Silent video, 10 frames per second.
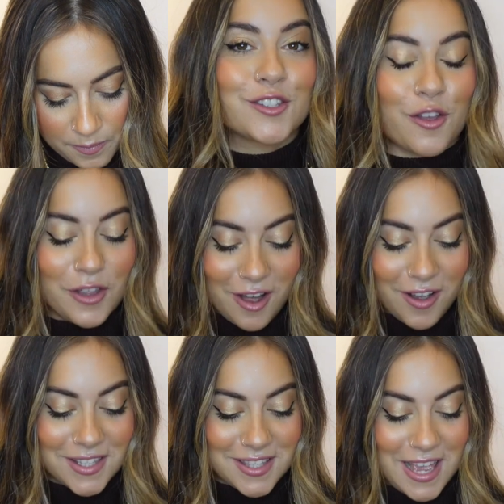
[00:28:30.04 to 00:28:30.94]
So the
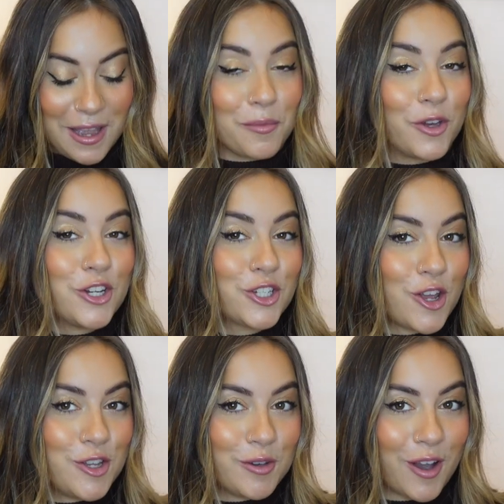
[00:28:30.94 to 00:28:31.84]
last thing I'm going to show
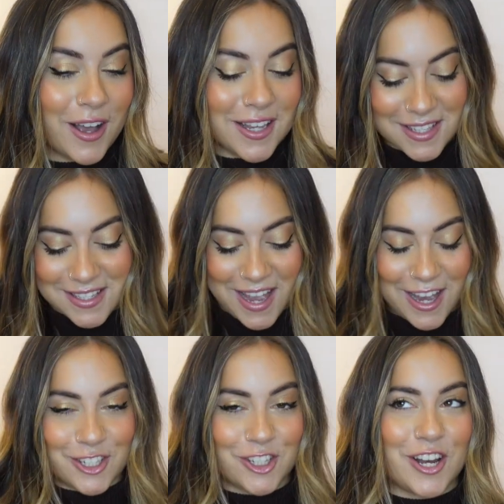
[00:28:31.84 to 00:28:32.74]
you guys is
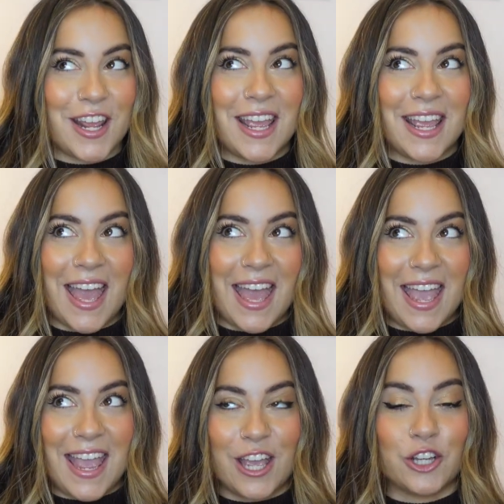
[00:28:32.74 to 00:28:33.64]
actually
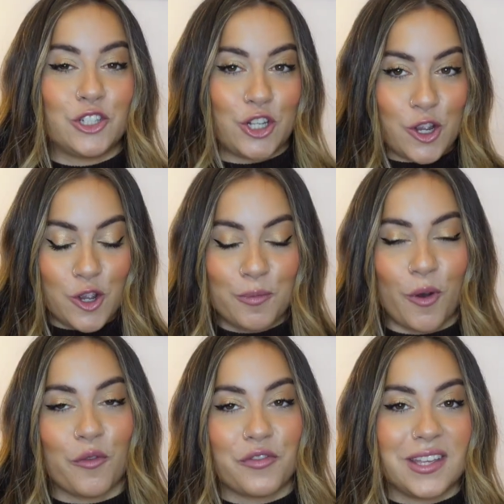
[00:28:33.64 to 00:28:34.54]
a dupe
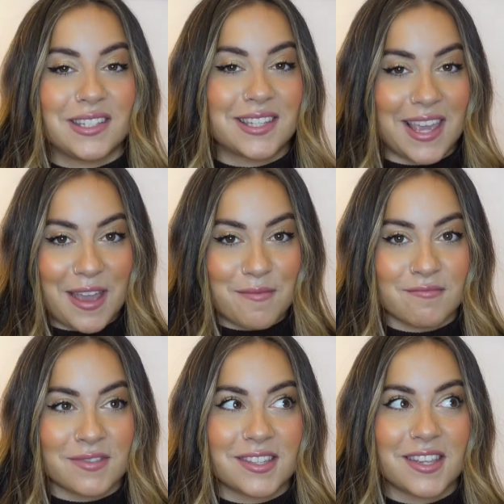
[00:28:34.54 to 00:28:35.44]
of the
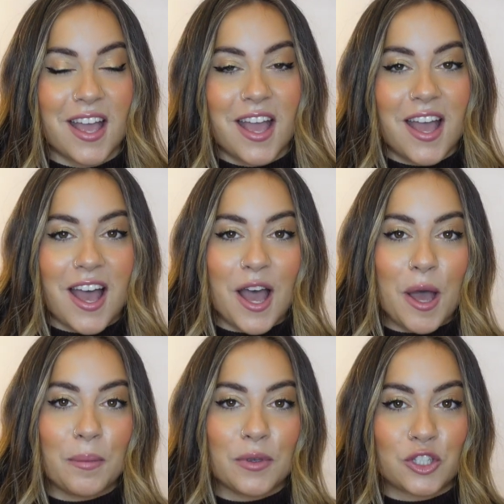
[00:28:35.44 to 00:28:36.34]
Skims
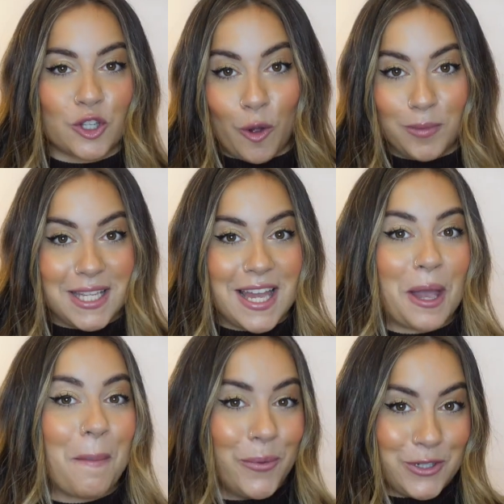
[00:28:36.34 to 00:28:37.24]

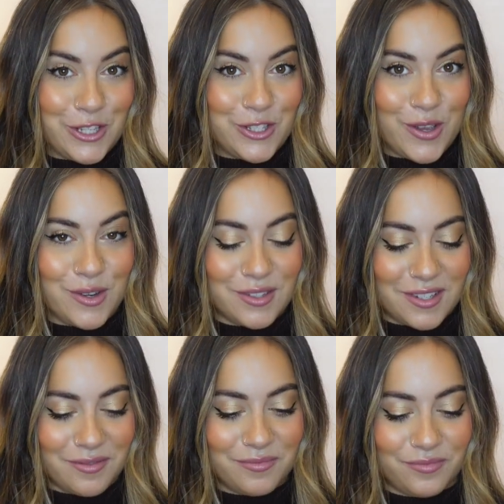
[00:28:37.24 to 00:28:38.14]
sculpting
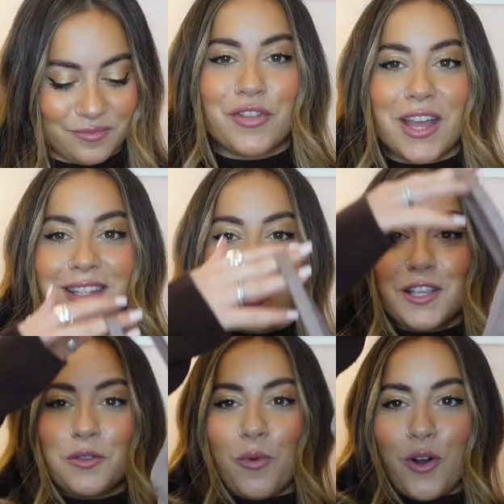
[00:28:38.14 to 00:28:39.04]
bodysuit. This
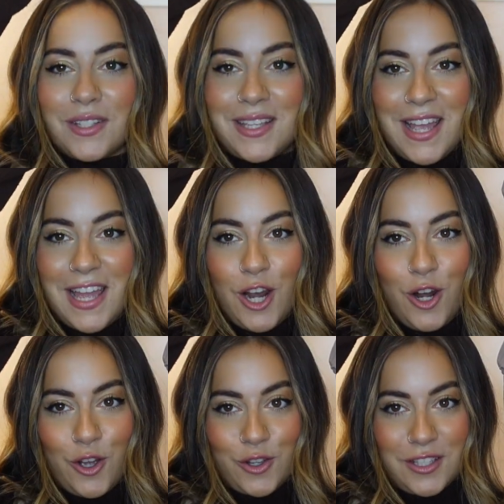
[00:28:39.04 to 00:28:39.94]
is what it
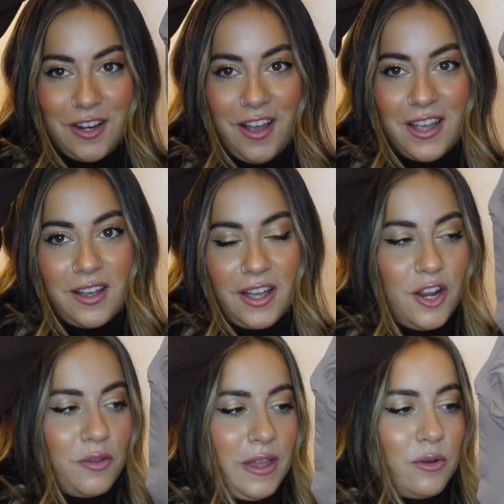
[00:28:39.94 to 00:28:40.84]
looks like. I
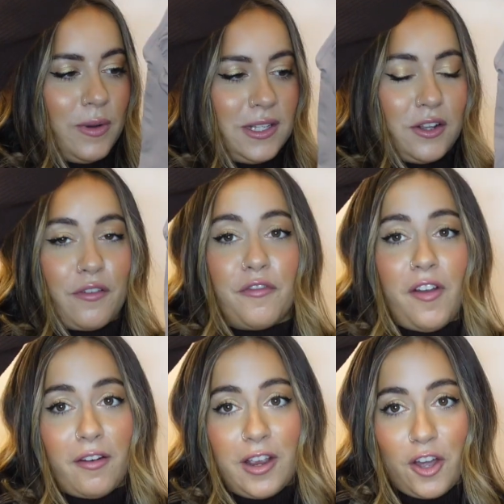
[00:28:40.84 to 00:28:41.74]
know they always look
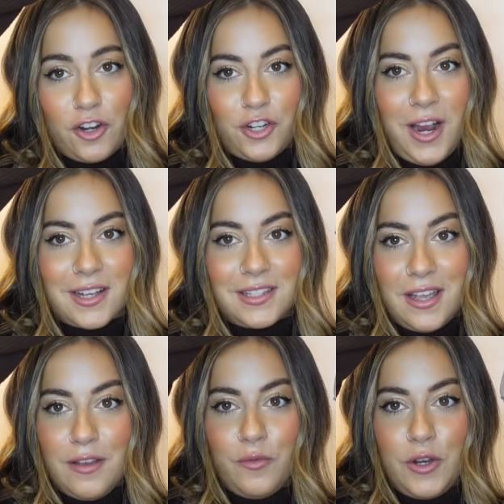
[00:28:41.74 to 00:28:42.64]
very
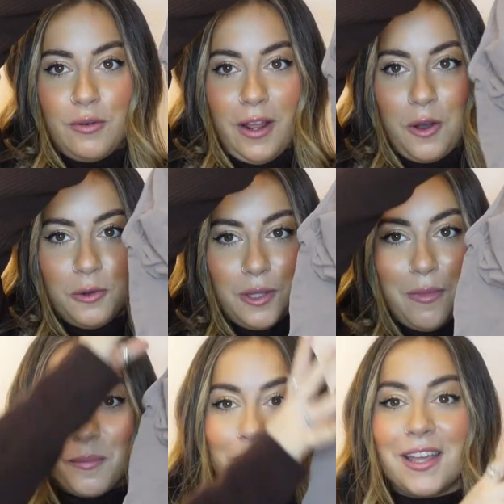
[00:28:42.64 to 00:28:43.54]
unattractive when you like hold them
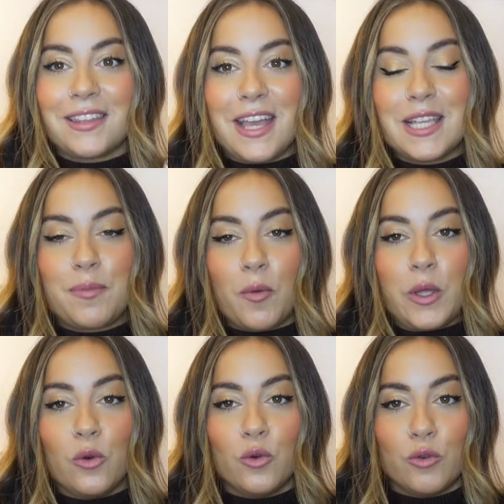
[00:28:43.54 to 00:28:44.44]
up like this, but
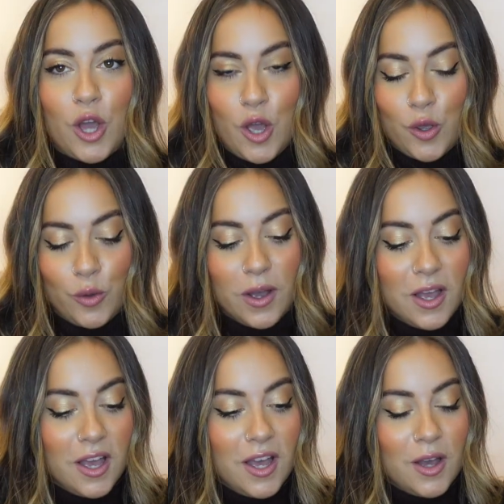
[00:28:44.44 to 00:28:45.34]
we all know
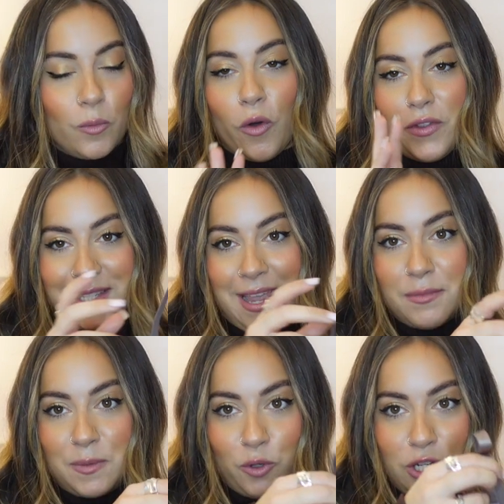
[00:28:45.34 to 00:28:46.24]
what the
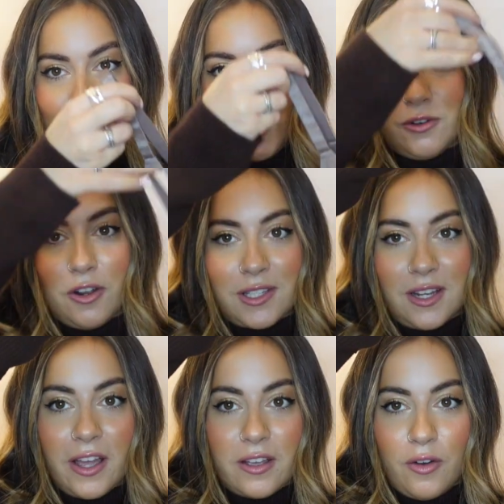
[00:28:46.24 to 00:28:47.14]
Skims bodysuit looks
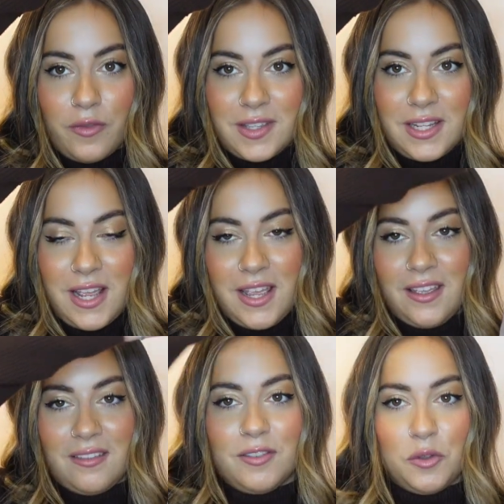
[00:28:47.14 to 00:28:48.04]
like.
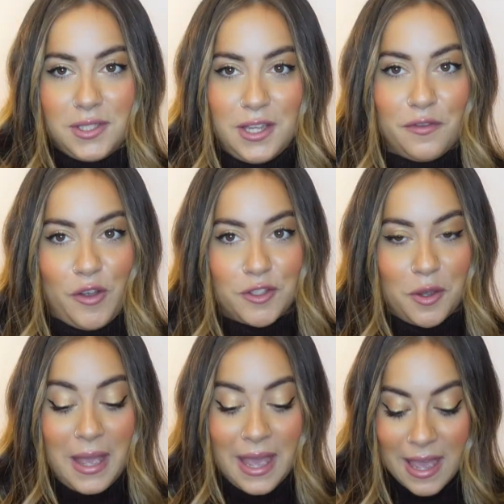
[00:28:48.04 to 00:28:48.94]
Obviously, you'll see a
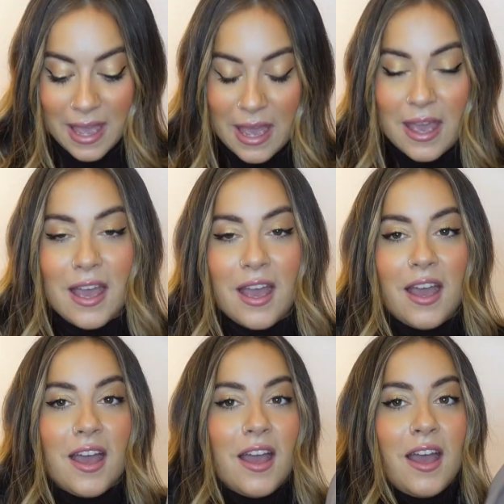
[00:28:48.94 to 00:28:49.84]
photo here.
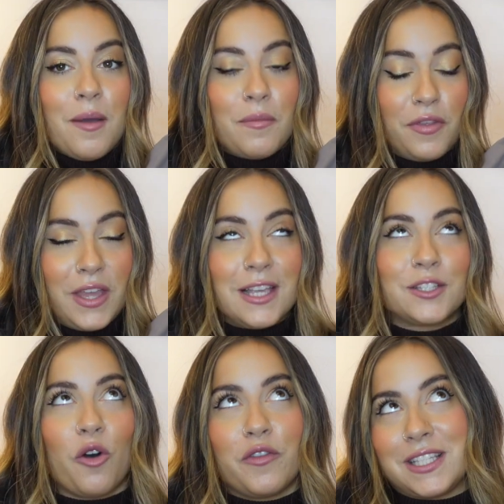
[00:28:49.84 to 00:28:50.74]
But
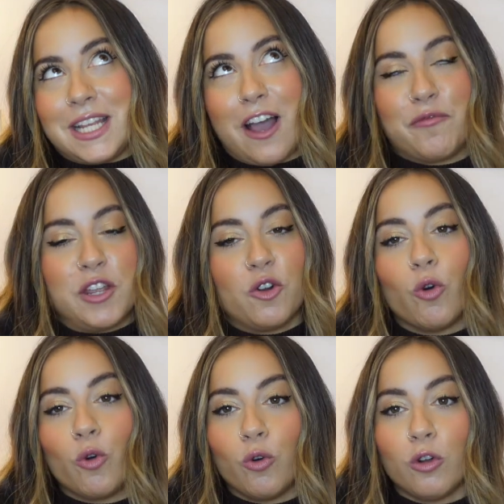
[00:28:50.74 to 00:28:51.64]
these obviously have been
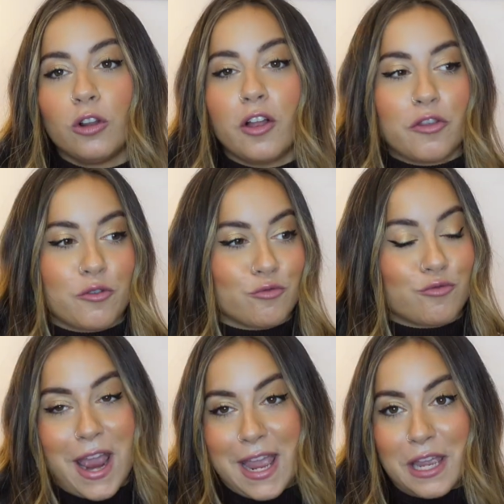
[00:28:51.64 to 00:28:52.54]
all the
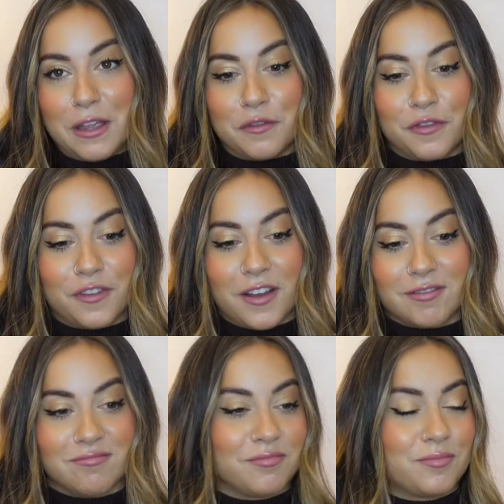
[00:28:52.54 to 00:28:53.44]
rave
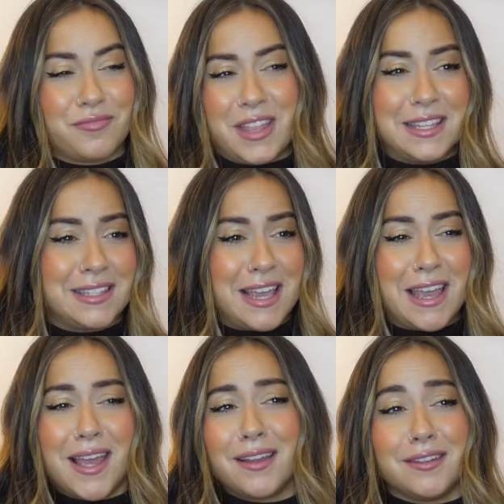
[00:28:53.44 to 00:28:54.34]
this
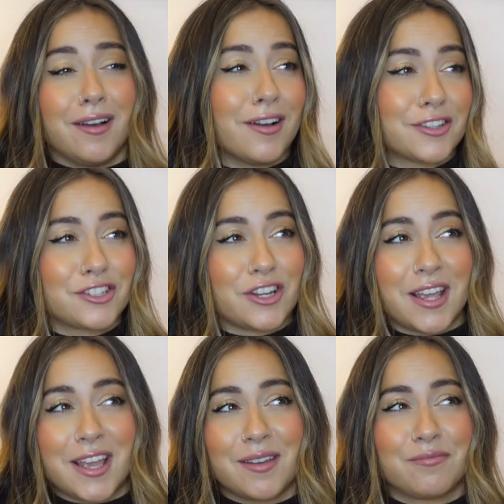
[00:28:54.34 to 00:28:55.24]
year, last
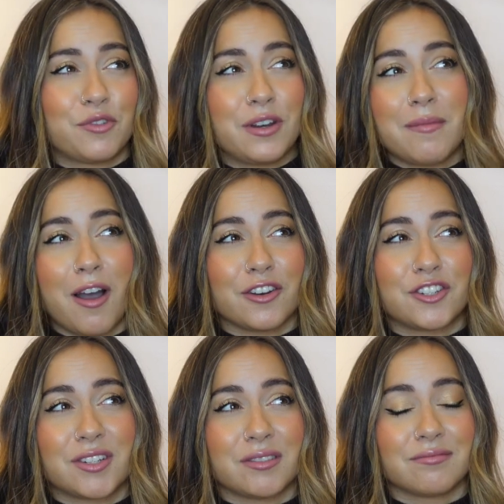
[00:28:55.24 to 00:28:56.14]
year, pretty
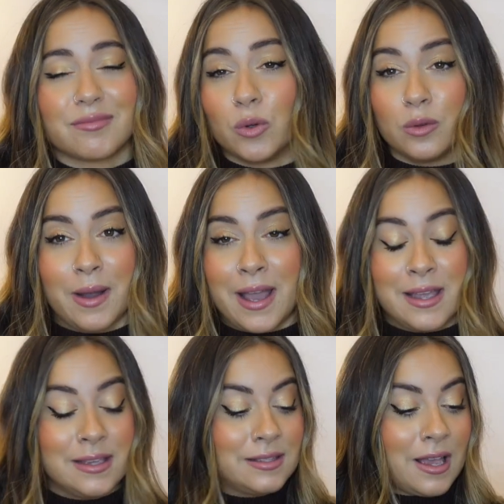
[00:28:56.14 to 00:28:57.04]
much
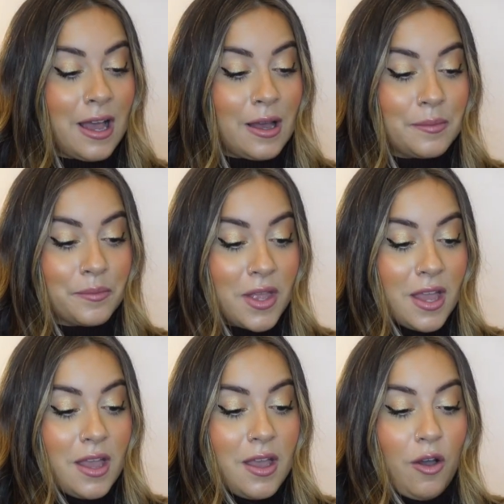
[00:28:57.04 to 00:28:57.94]
always.
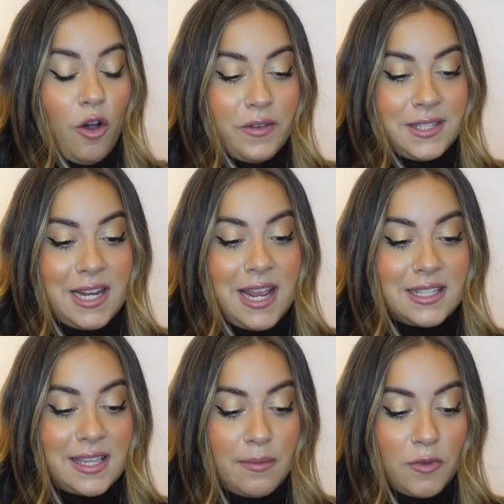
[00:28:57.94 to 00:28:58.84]
Obviously
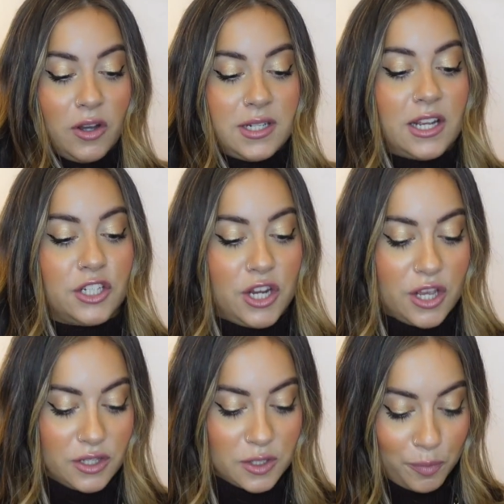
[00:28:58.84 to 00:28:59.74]
it's Kim
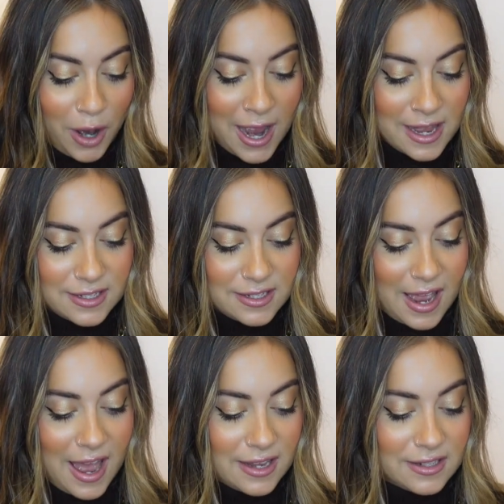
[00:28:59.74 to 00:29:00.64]
Kardashian's brand,
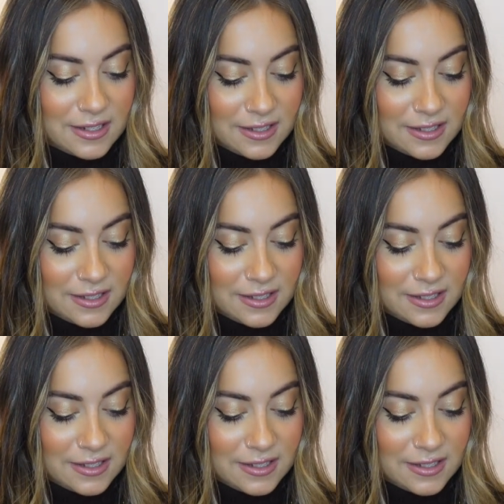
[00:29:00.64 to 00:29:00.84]
and